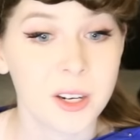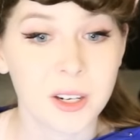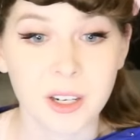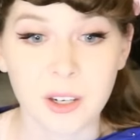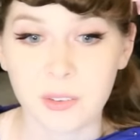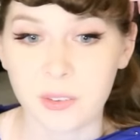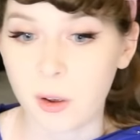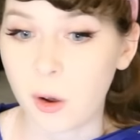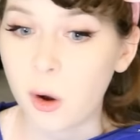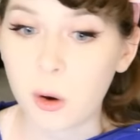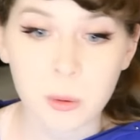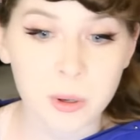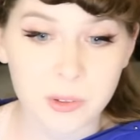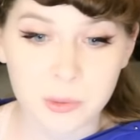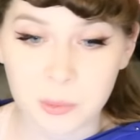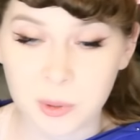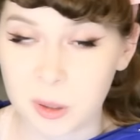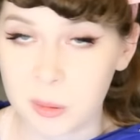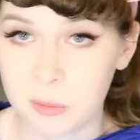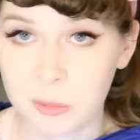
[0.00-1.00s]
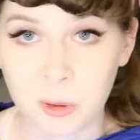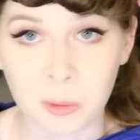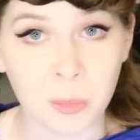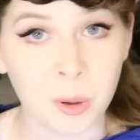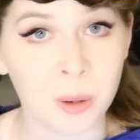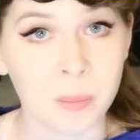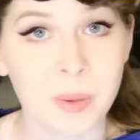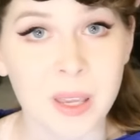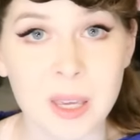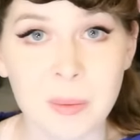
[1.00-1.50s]
There is always room for
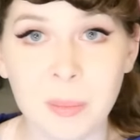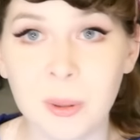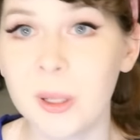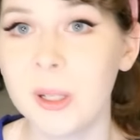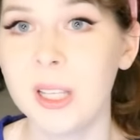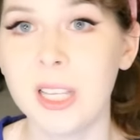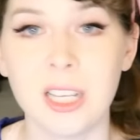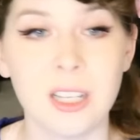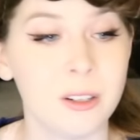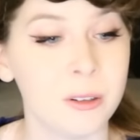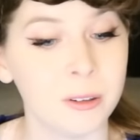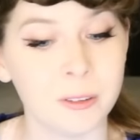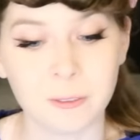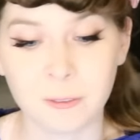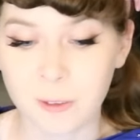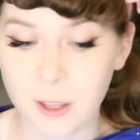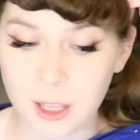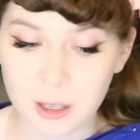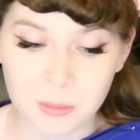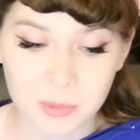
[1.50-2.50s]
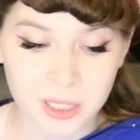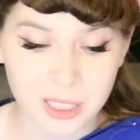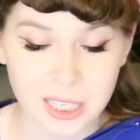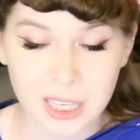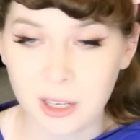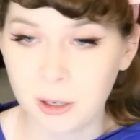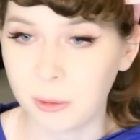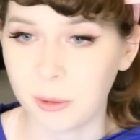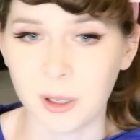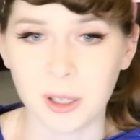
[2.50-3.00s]
more people in your
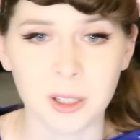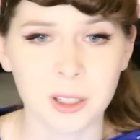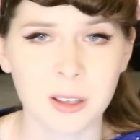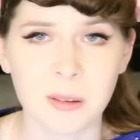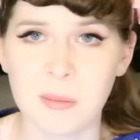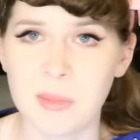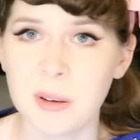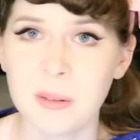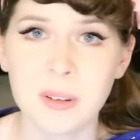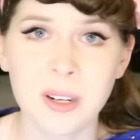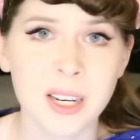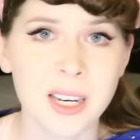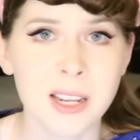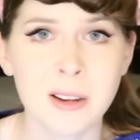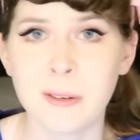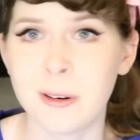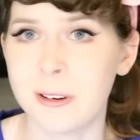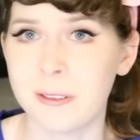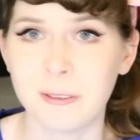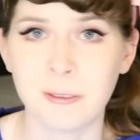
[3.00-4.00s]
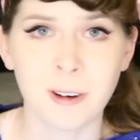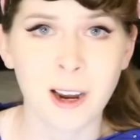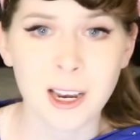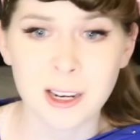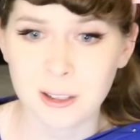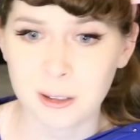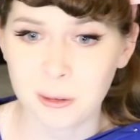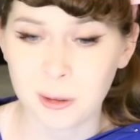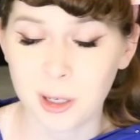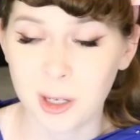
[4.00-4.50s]
family or community or
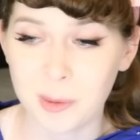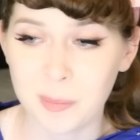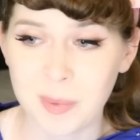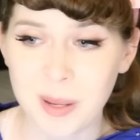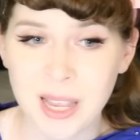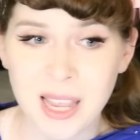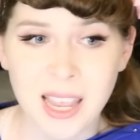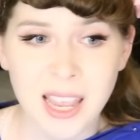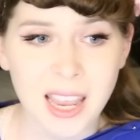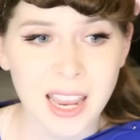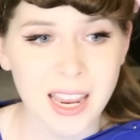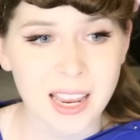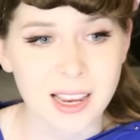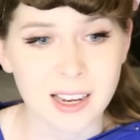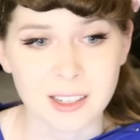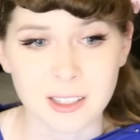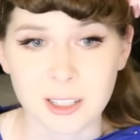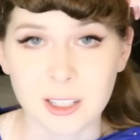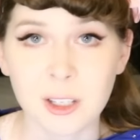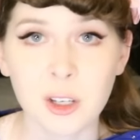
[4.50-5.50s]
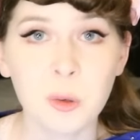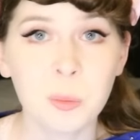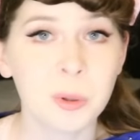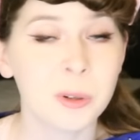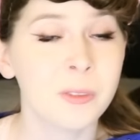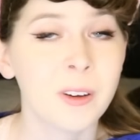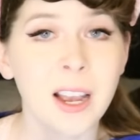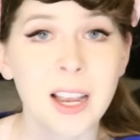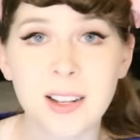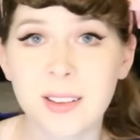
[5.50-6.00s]
friend group, and you
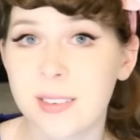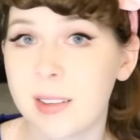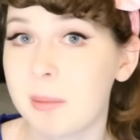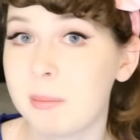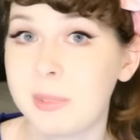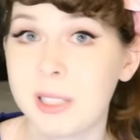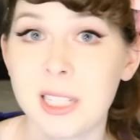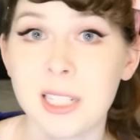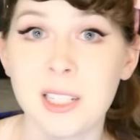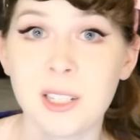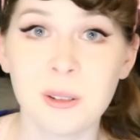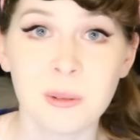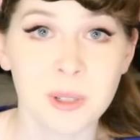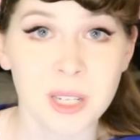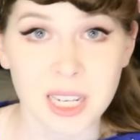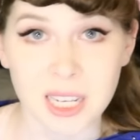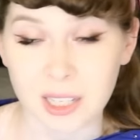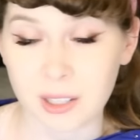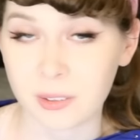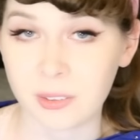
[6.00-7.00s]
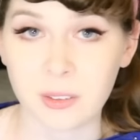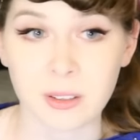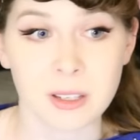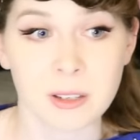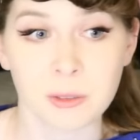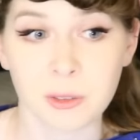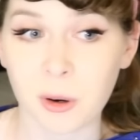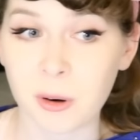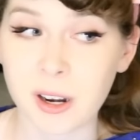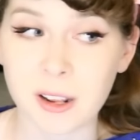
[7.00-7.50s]
provide something unique so
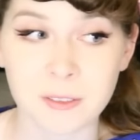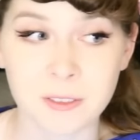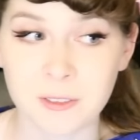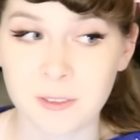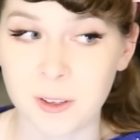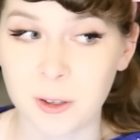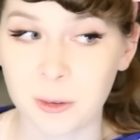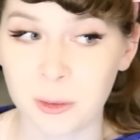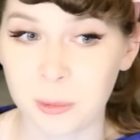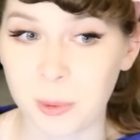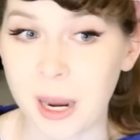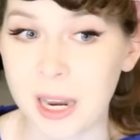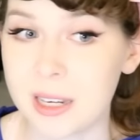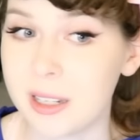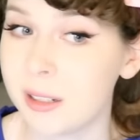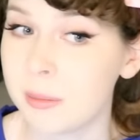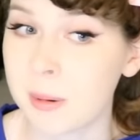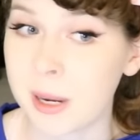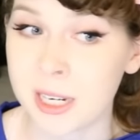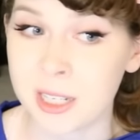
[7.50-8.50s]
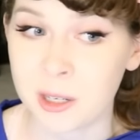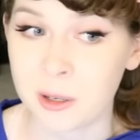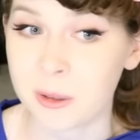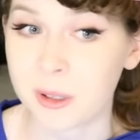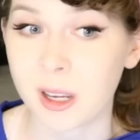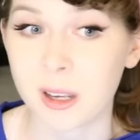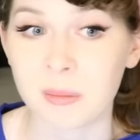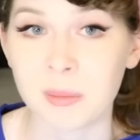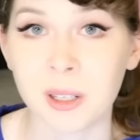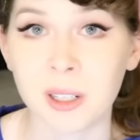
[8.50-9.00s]
you don't have to feel threatened by
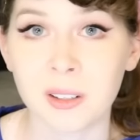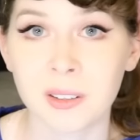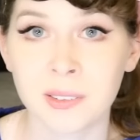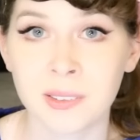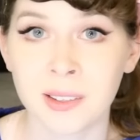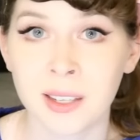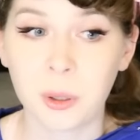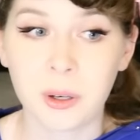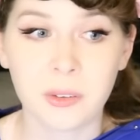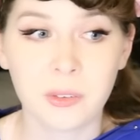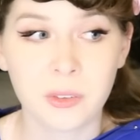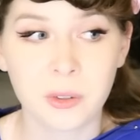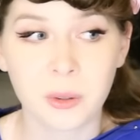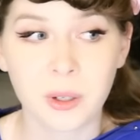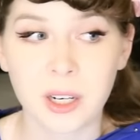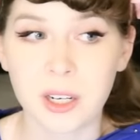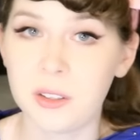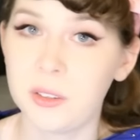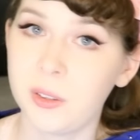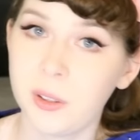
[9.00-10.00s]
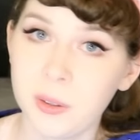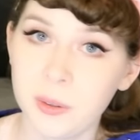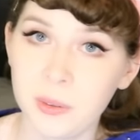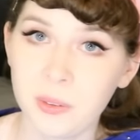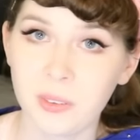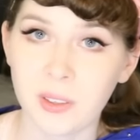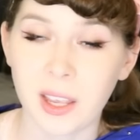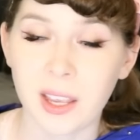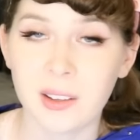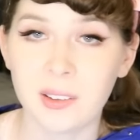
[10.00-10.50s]
newcomers." Toy Story
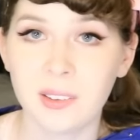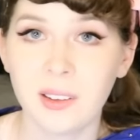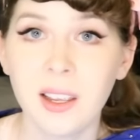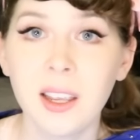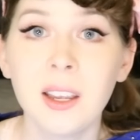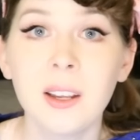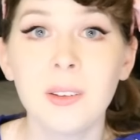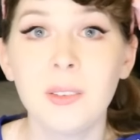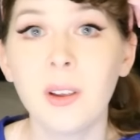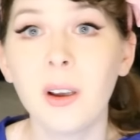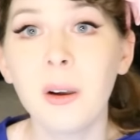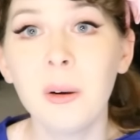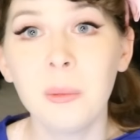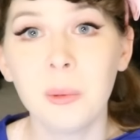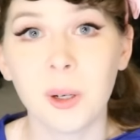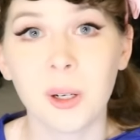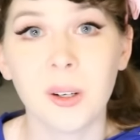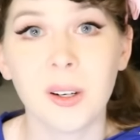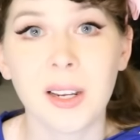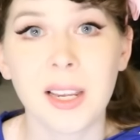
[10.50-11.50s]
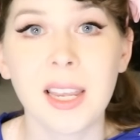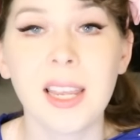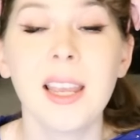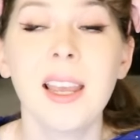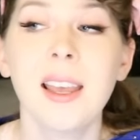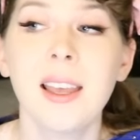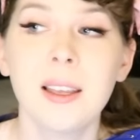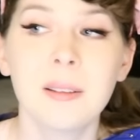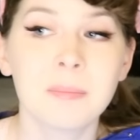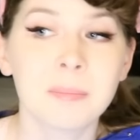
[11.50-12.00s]
2 says, "Don't
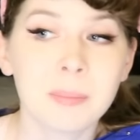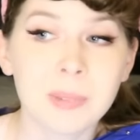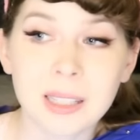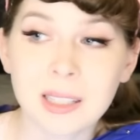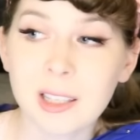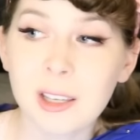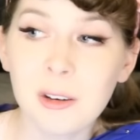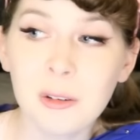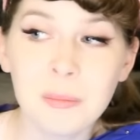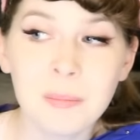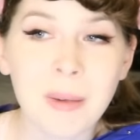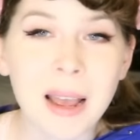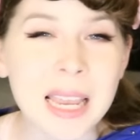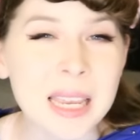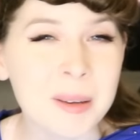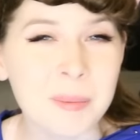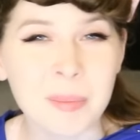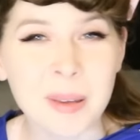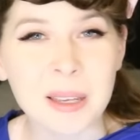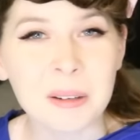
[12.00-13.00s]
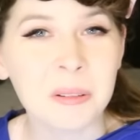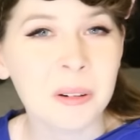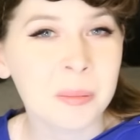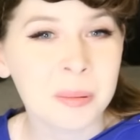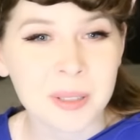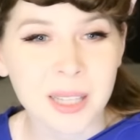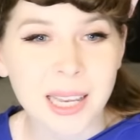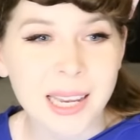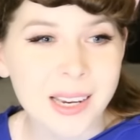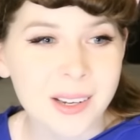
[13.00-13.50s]
worry, you might be
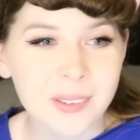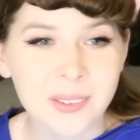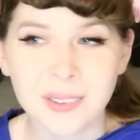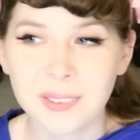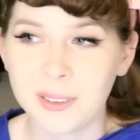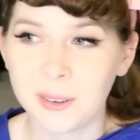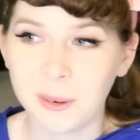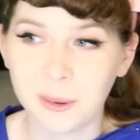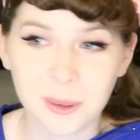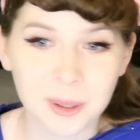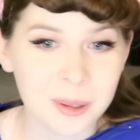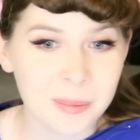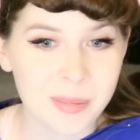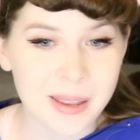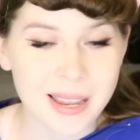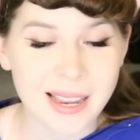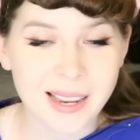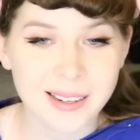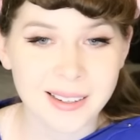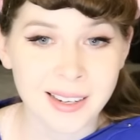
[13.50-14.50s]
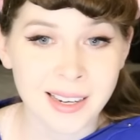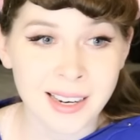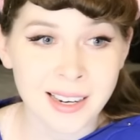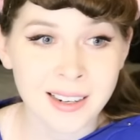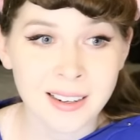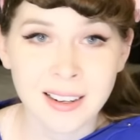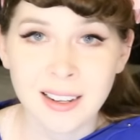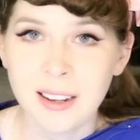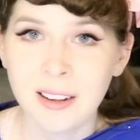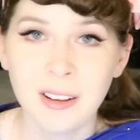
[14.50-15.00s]
replaced or
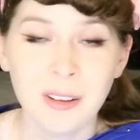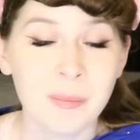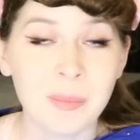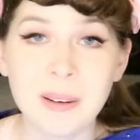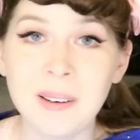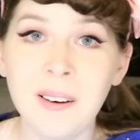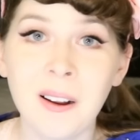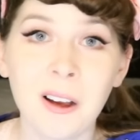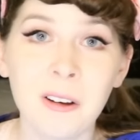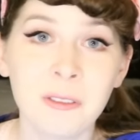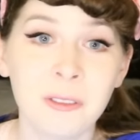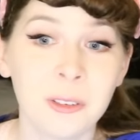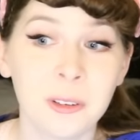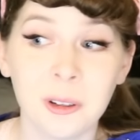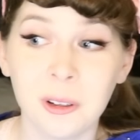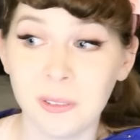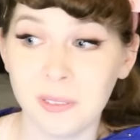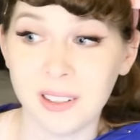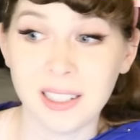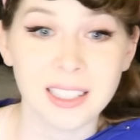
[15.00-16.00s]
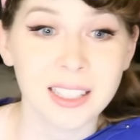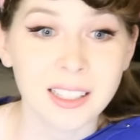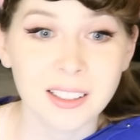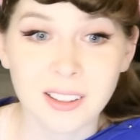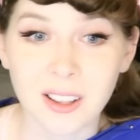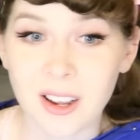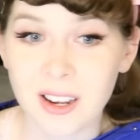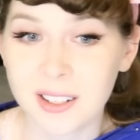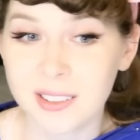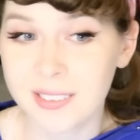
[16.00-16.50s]
abandoned, but not for a really
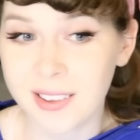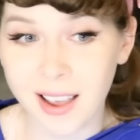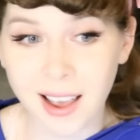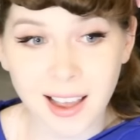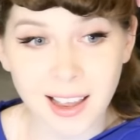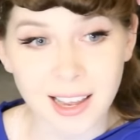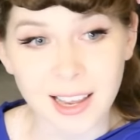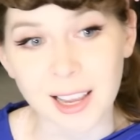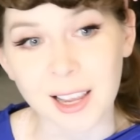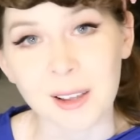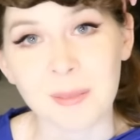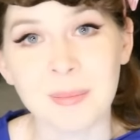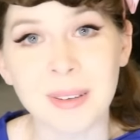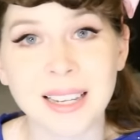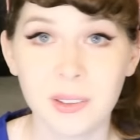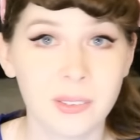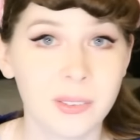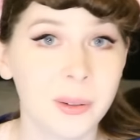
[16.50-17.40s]
long time.